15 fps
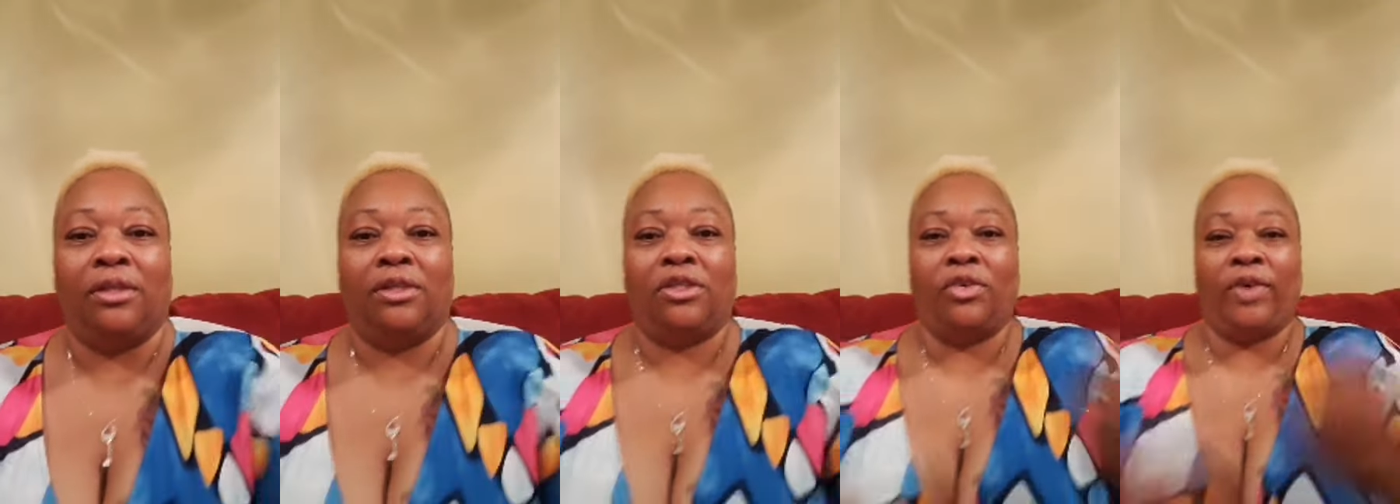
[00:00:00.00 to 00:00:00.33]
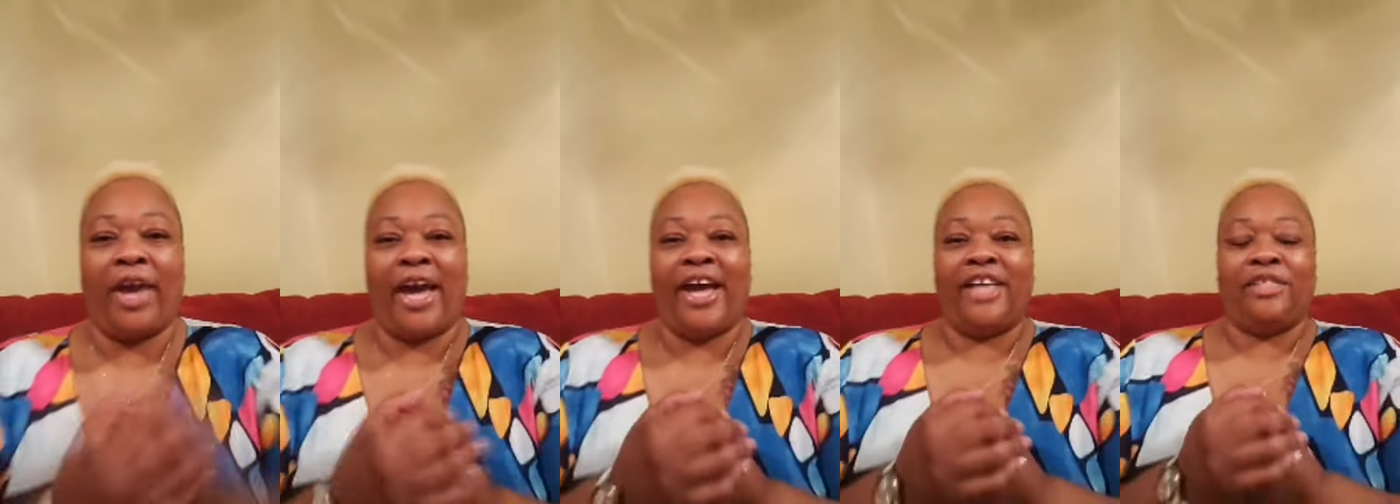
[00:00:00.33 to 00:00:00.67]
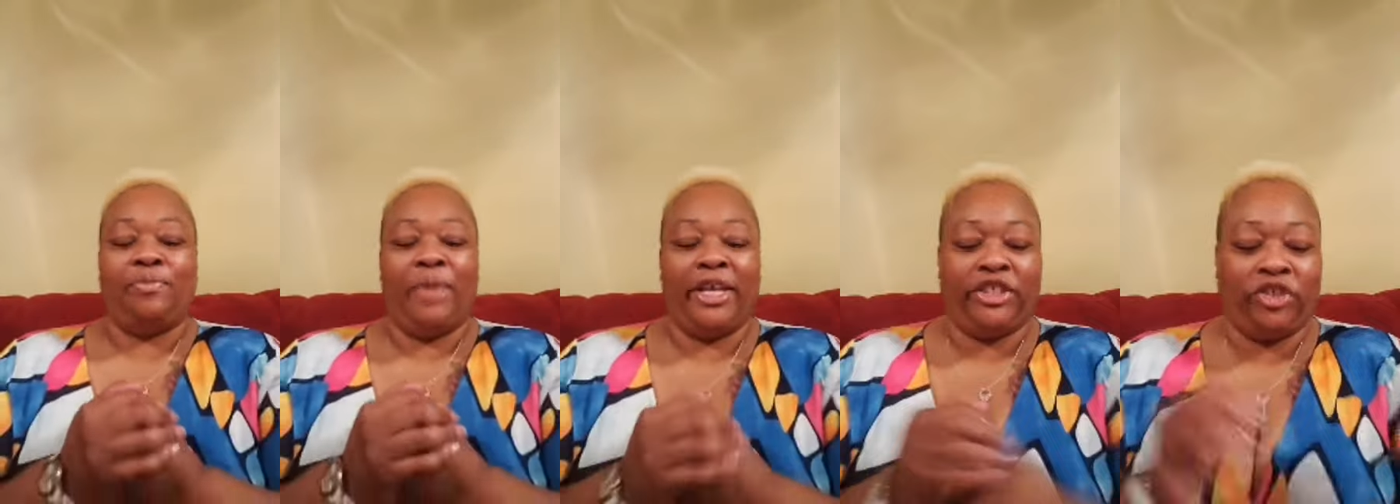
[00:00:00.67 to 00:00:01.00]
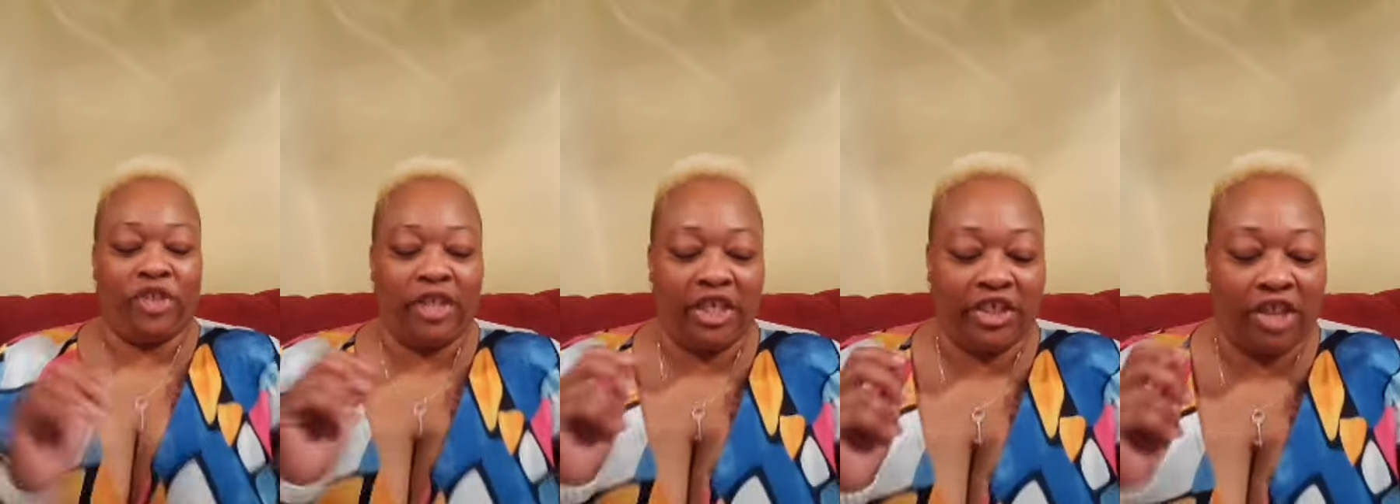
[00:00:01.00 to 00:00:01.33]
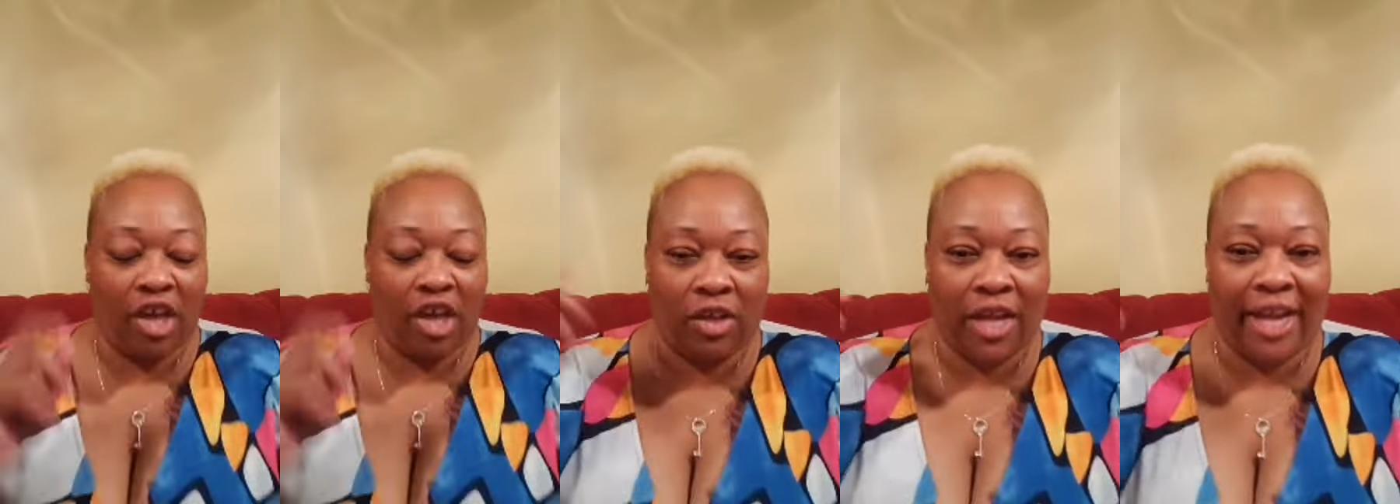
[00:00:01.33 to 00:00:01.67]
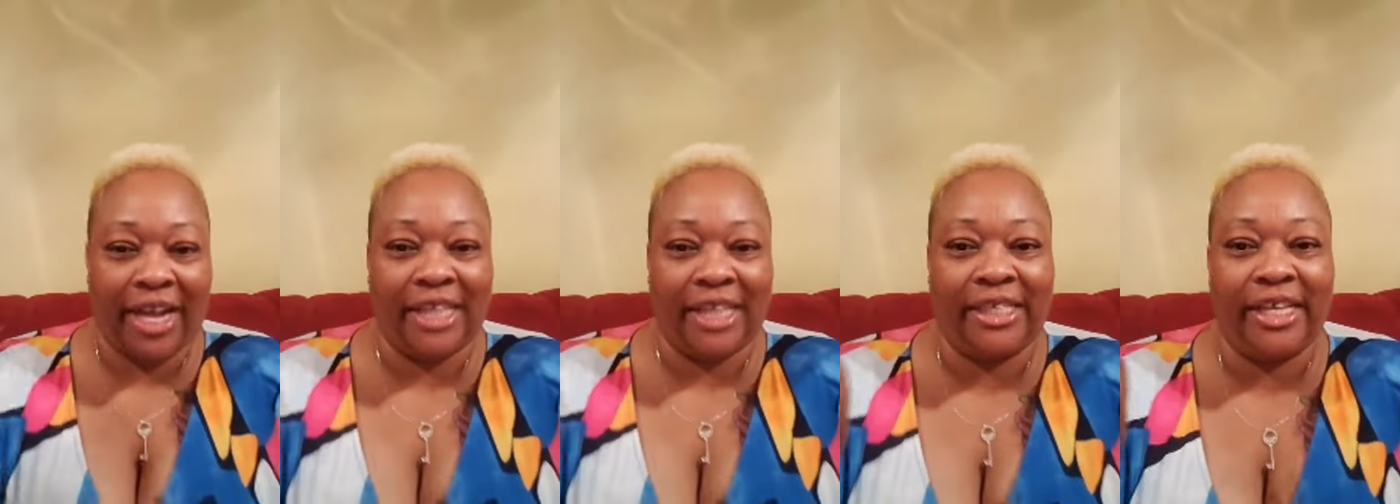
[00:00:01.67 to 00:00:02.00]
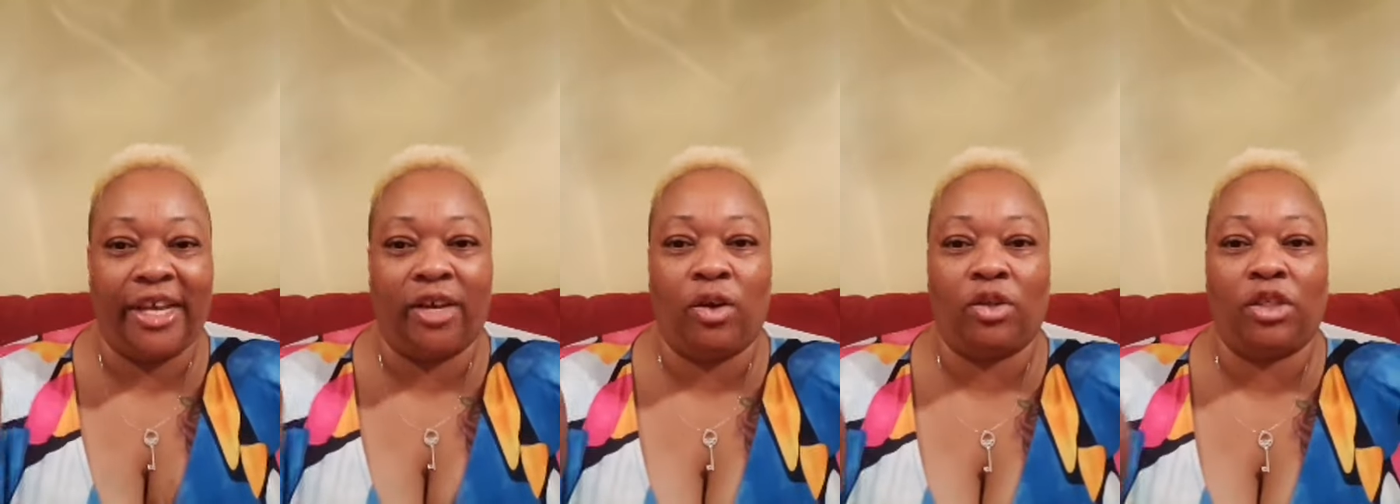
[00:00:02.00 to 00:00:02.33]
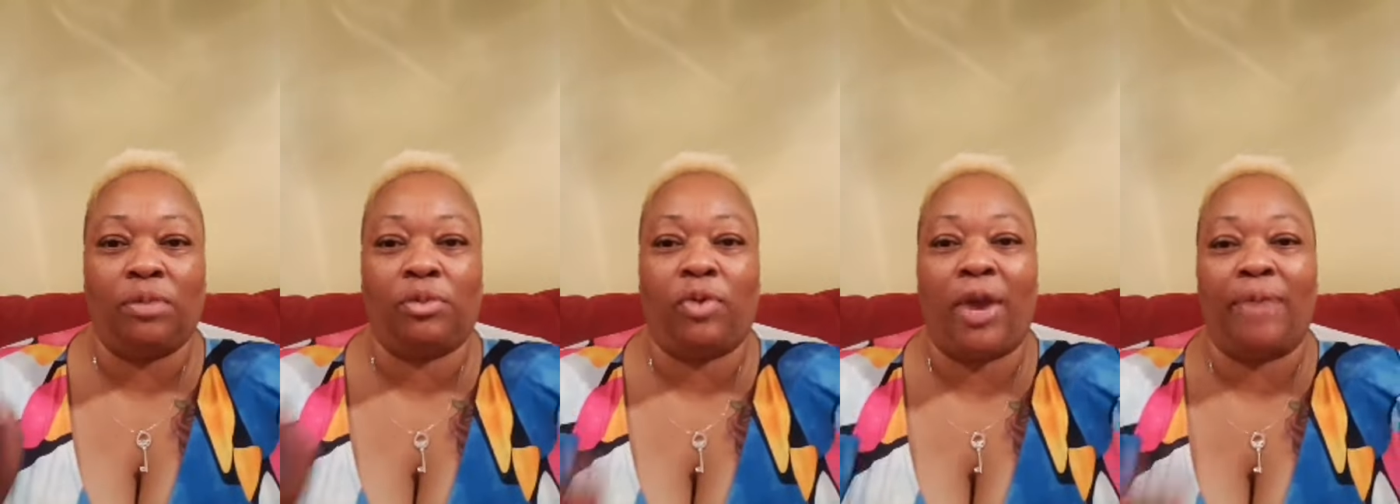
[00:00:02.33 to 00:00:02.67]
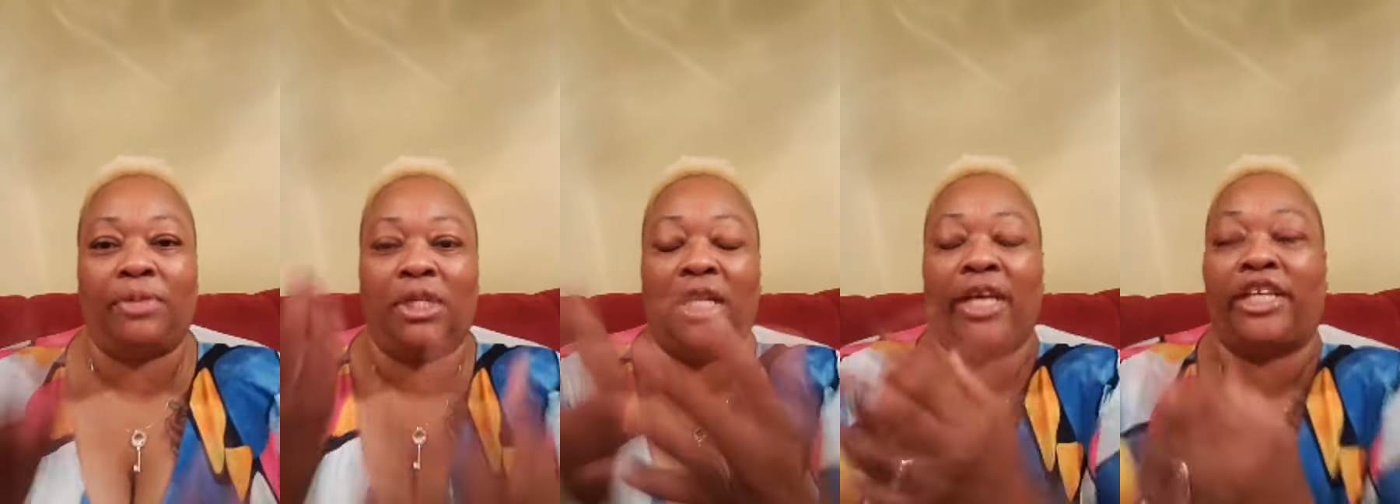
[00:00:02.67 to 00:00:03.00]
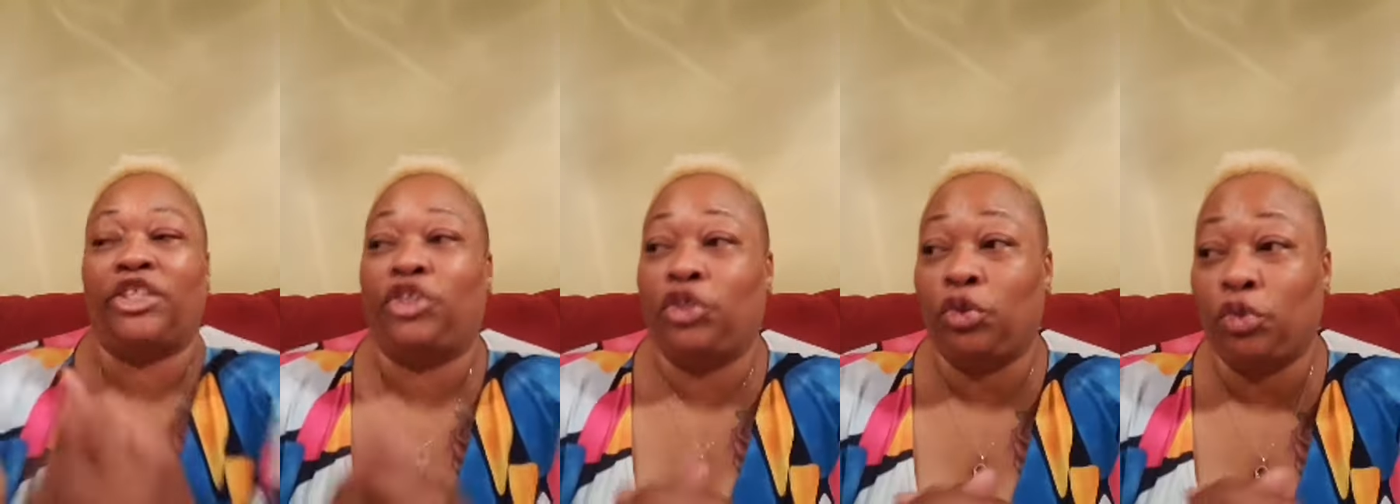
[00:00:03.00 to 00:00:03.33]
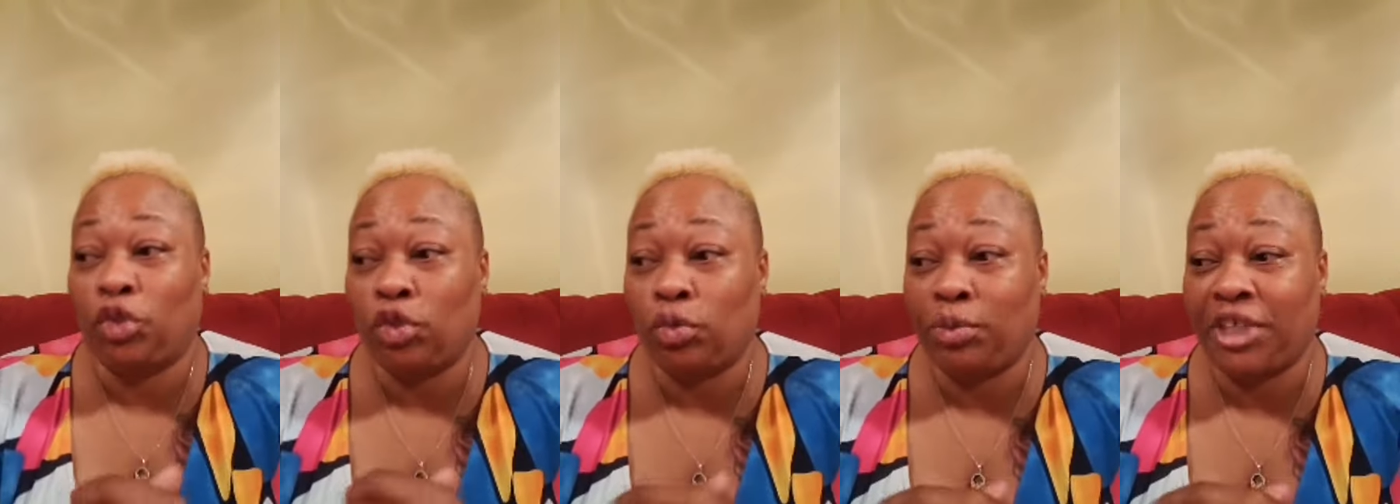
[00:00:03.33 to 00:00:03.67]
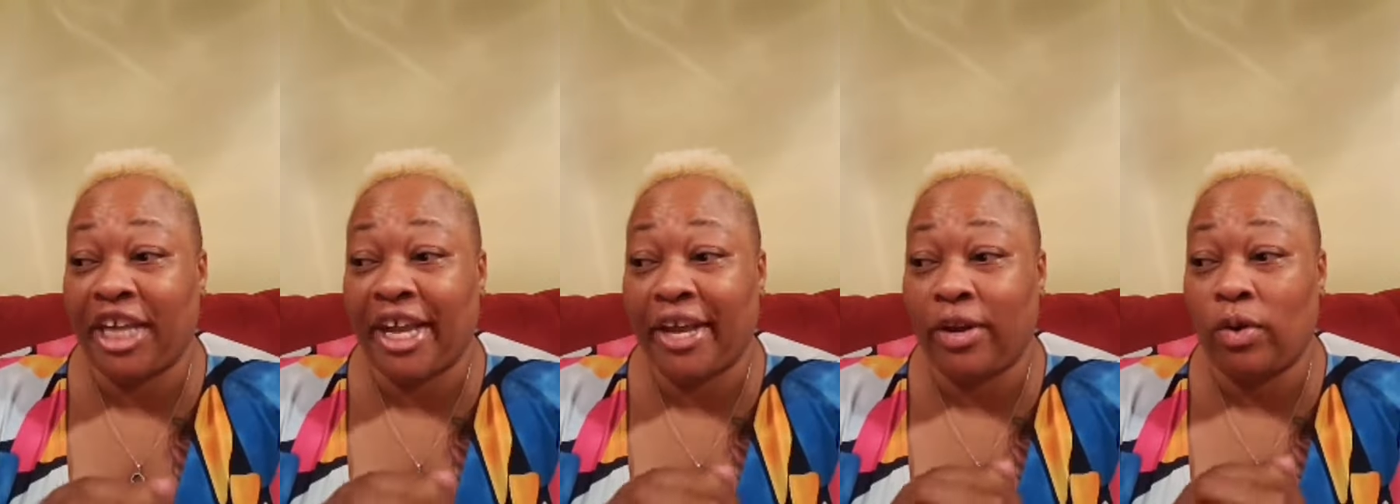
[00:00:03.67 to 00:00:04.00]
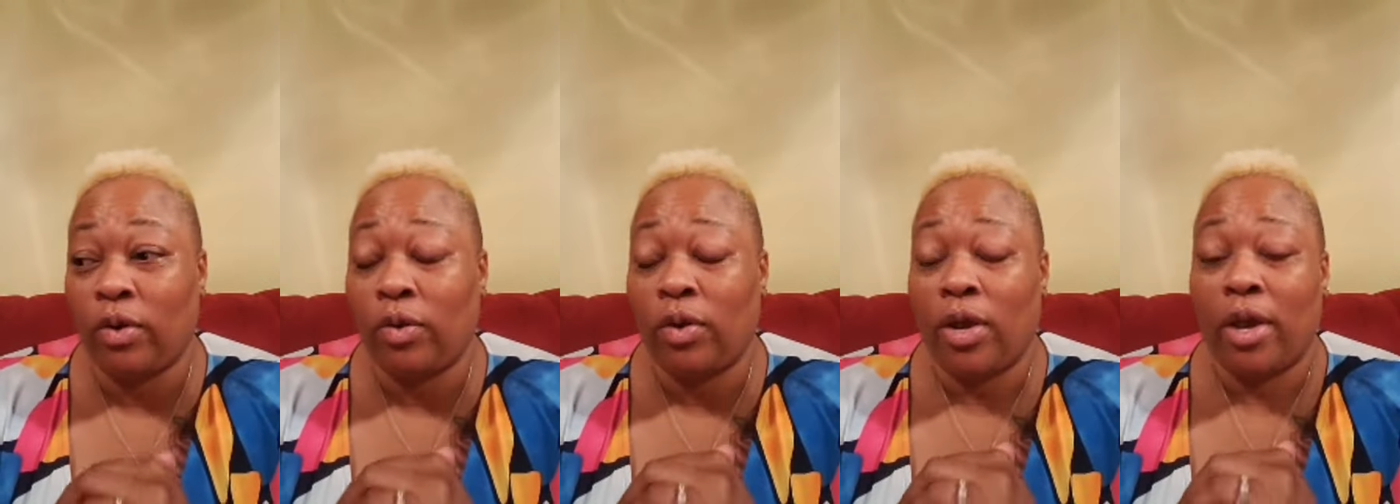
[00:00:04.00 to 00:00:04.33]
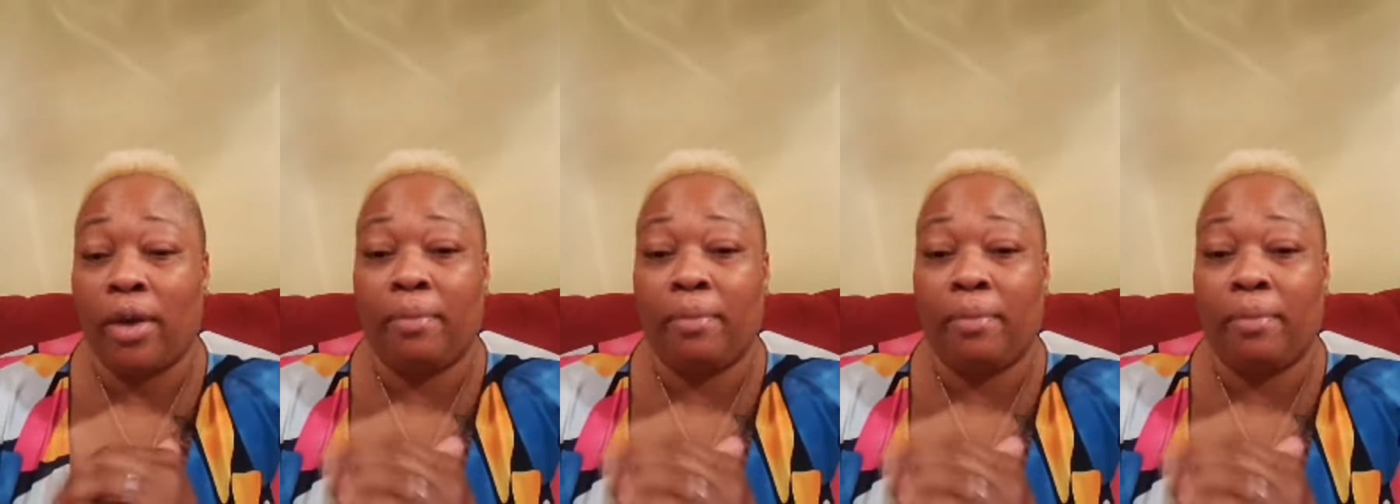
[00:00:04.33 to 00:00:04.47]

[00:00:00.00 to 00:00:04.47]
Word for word: So guys, make sure that y'all, like I said, go subscribe to Lucky's YouTube channel